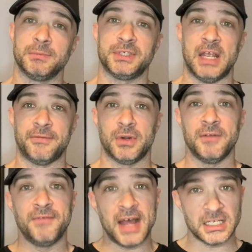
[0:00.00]
safer
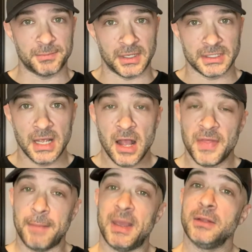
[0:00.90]
investments
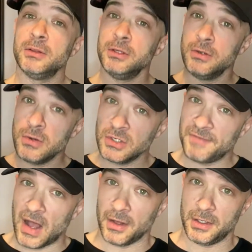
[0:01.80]
that may lose
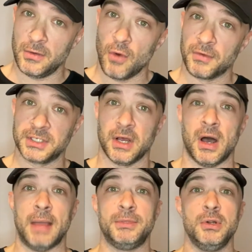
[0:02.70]
value over
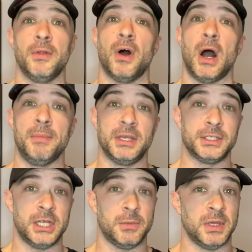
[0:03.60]
time due to the hobby
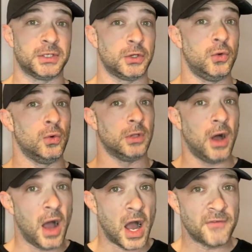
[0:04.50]
continuing to cool
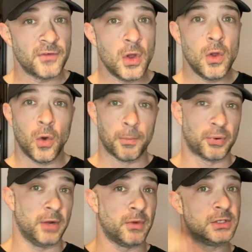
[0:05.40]
off or
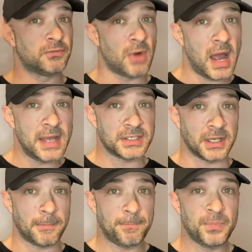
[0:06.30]
print runs rising.
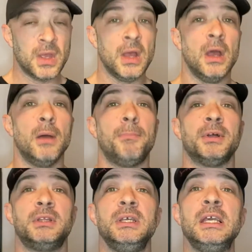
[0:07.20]

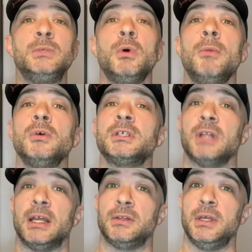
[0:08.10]
But these will most
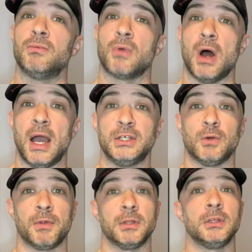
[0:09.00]
likely rise
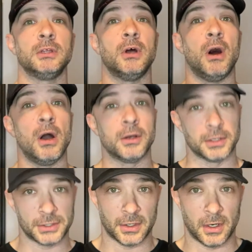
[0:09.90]
over the longer
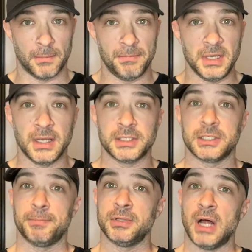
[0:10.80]
term because
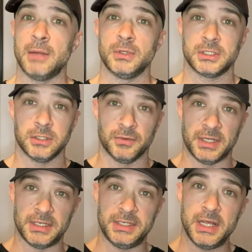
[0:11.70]
supply will
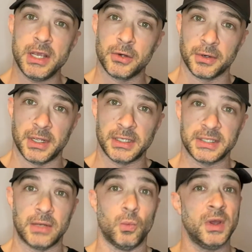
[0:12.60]
slowly decrease,
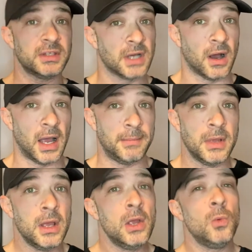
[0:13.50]
and with time,
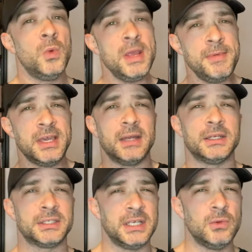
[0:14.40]
we begin to
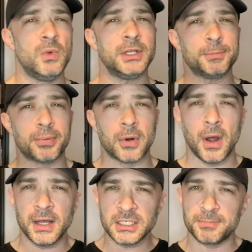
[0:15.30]
see which
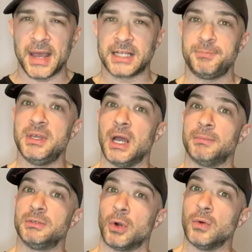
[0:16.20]
prospects become
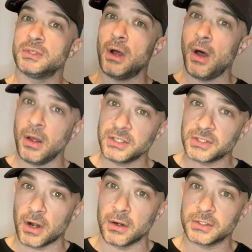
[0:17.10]
tomorrow's all
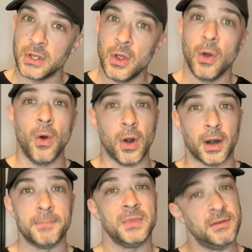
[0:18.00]
stars
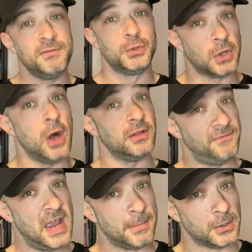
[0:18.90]
or future Hall of
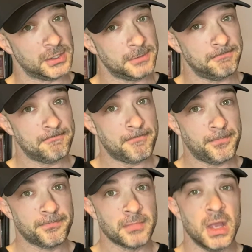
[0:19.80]
Famers.
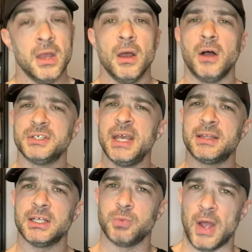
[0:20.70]
I'll say it
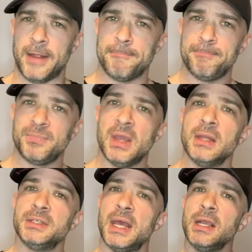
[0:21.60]
this way
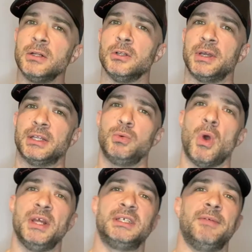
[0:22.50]
take a look at
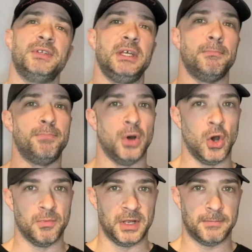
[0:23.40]
2017
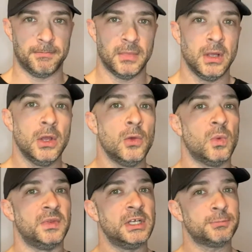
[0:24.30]
Bowman.
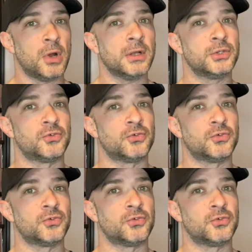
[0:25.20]
When this product